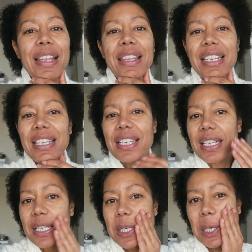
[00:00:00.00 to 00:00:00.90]
this
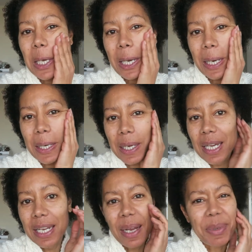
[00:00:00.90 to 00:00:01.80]
skin.
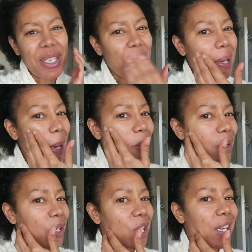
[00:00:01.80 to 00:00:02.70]
Now it's okay on
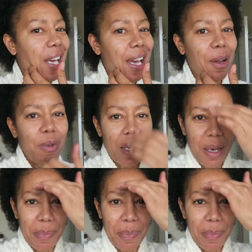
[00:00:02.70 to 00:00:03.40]
the cheek area,